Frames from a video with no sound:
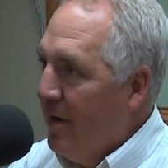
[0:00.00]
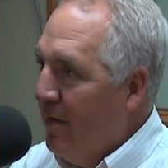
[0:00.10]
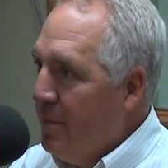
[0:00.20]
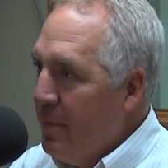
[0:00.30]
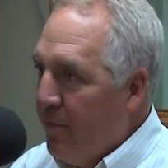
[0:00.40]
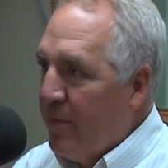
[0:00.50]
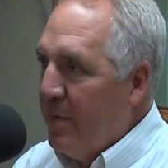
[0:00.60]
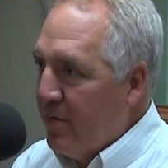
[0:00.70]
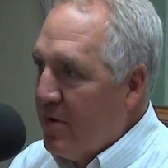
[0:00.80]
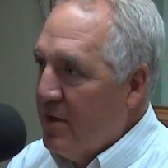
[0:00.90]
of people from
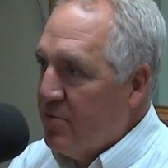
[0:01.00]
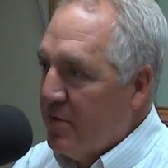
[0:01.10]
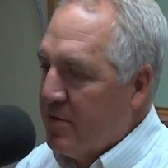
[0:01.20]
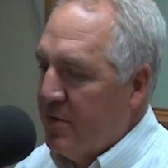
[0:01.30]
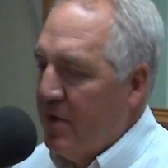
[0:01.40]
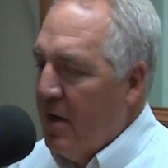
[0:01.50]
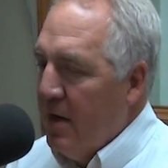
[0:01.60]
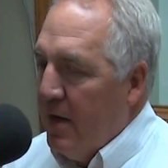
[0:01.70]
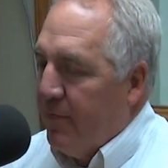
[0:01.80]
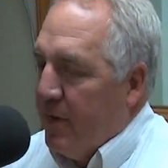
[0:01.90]
these countries, because
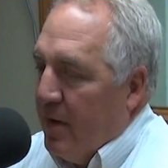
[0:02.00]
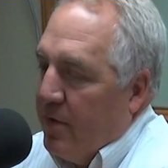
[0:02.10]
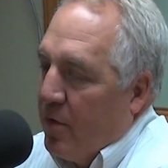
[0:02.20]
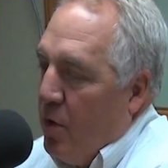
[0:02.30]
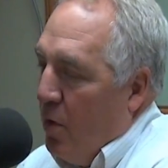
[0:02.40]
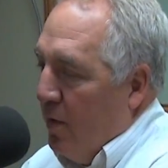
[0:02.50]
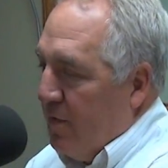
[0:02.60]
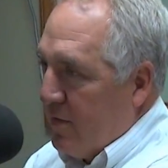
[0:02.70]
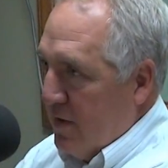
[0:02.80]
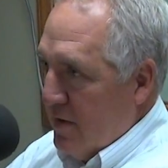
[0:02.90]
if the goal
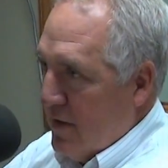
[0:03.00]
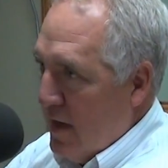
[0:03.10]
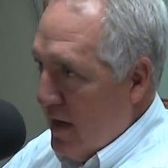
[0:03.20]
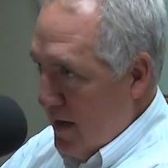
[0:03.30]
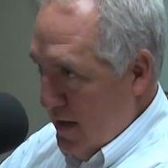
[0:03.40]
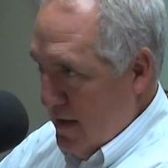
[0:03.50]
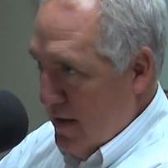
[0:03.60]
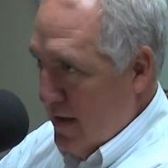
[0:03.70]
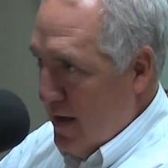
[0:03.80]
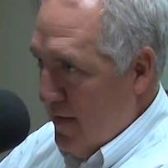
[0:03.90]
is
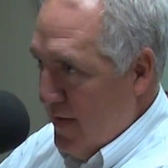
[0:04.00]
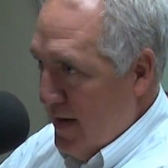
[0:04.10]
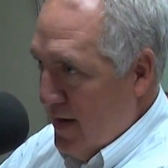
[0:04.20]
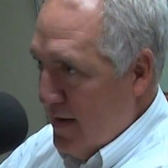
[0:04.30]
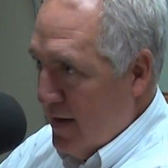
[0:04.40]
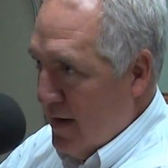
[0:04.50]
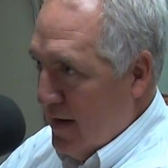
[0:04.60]
contain and then